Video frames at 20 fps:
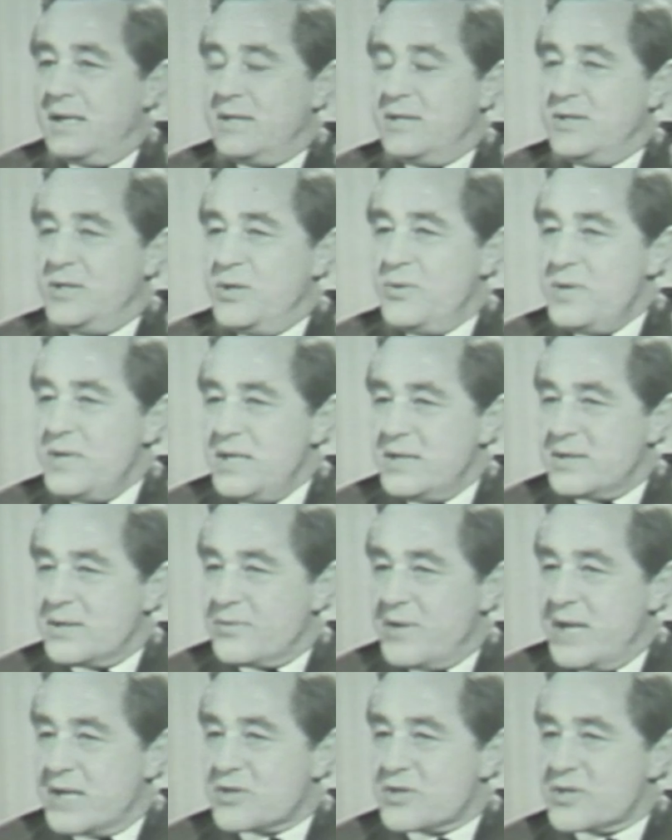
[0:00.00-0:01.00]

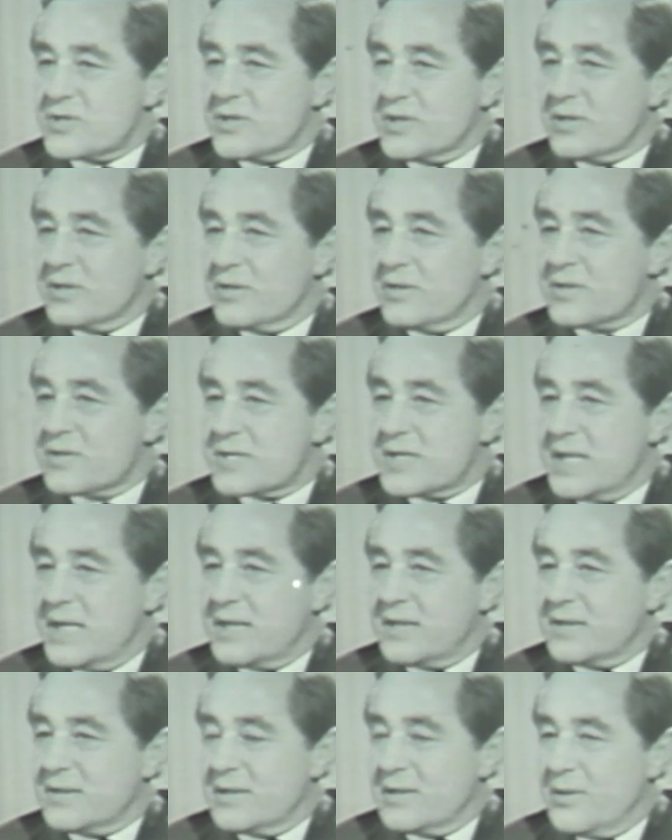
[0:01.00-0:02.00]
unidirectional
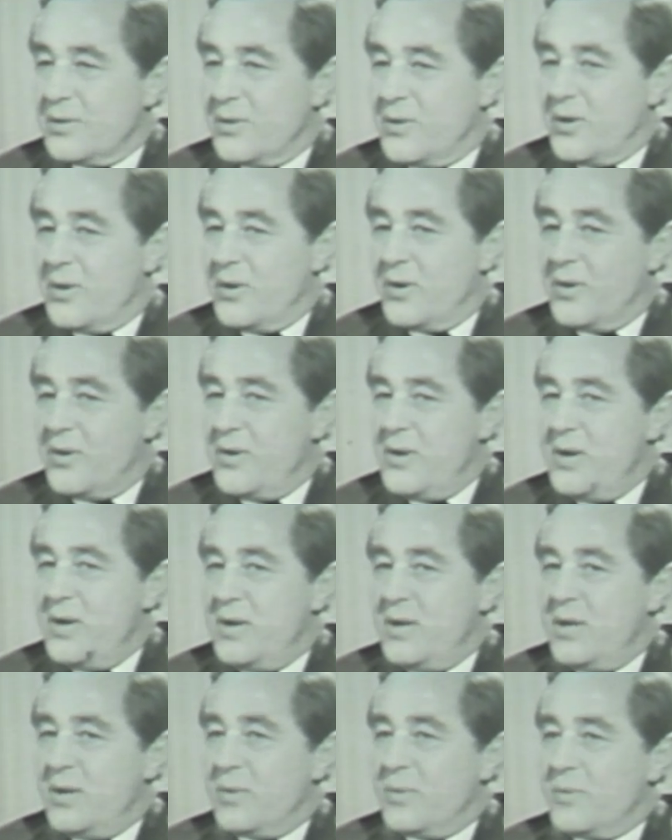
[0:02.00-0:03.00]
second law,
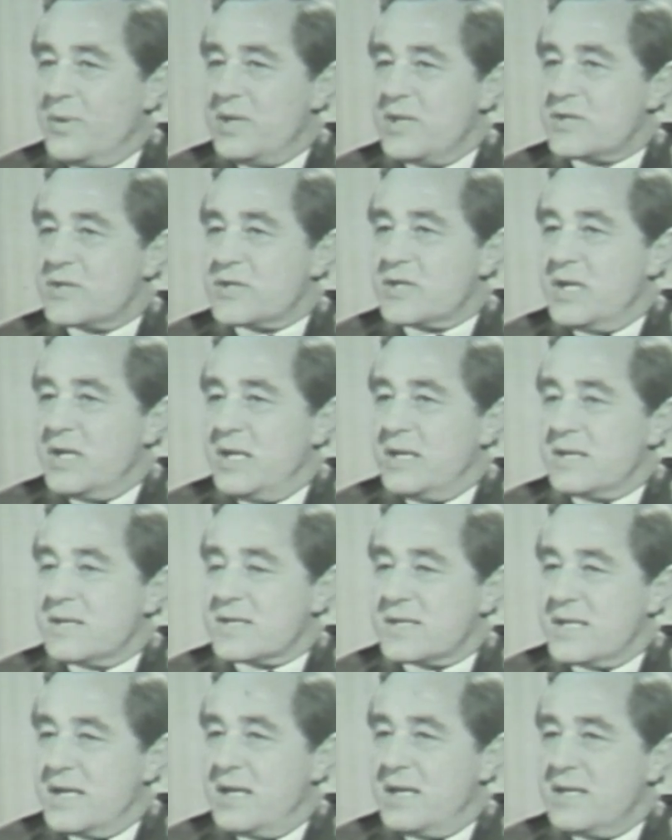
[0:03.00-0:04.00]
which
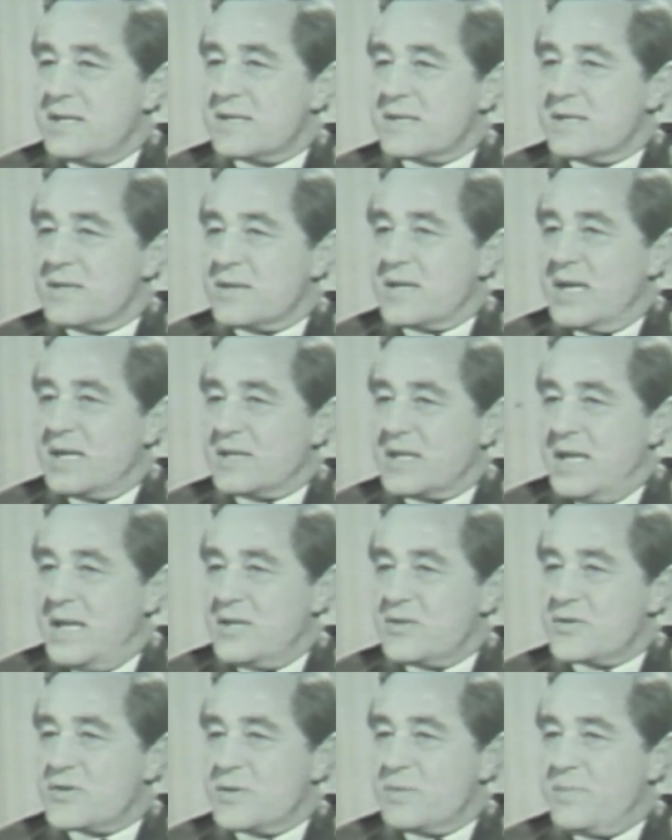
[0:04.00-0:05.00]
says that
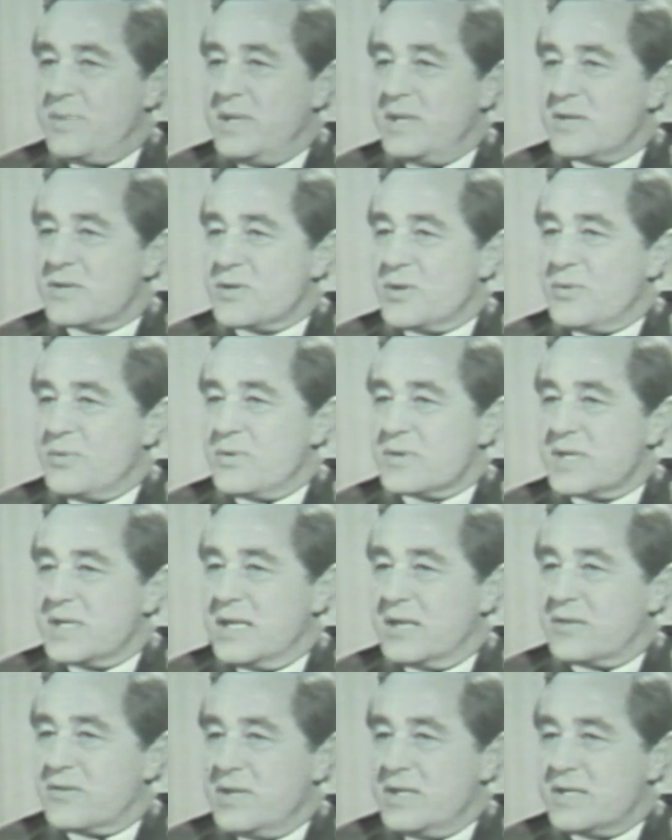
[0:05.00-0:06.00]
entropy is always
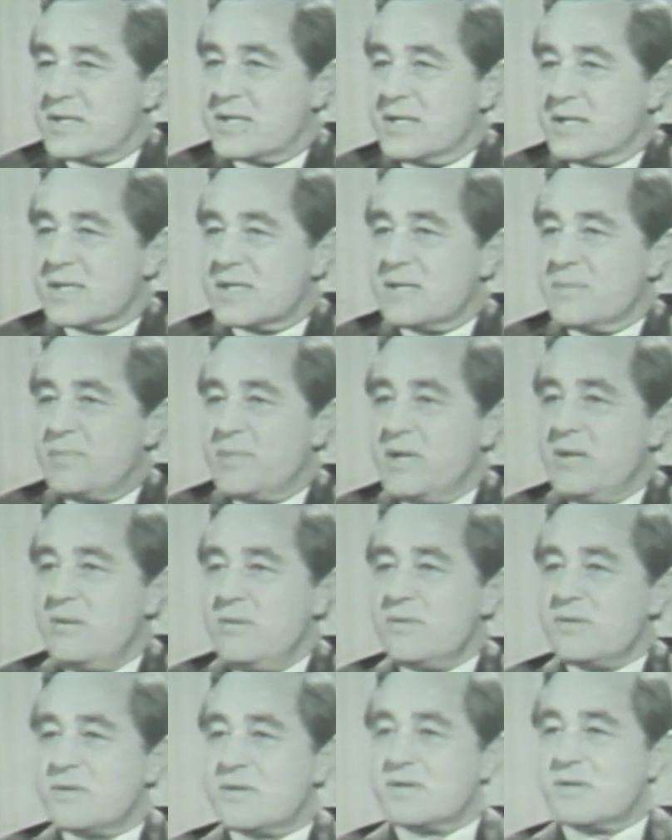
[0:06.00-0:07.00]
increasing.
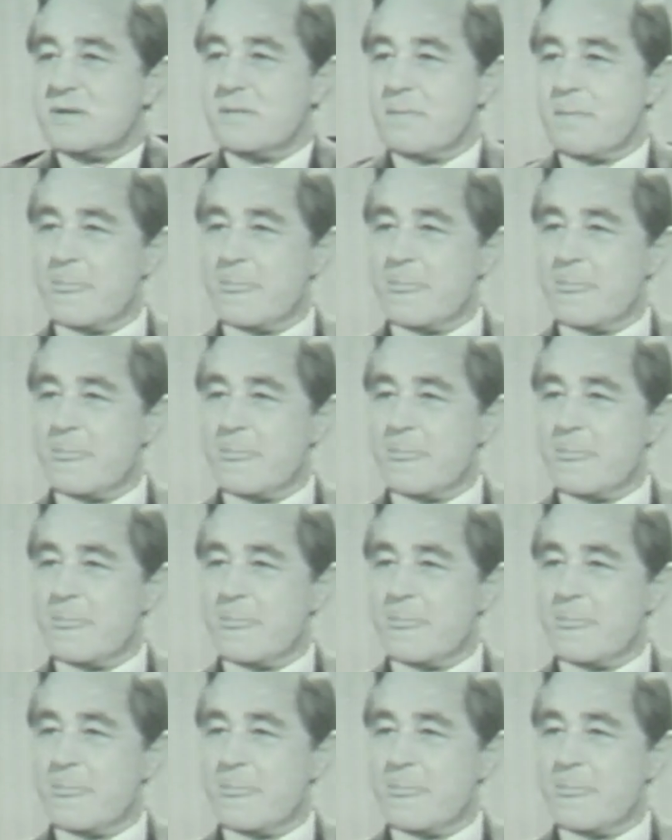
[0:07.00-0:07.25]
Suppose,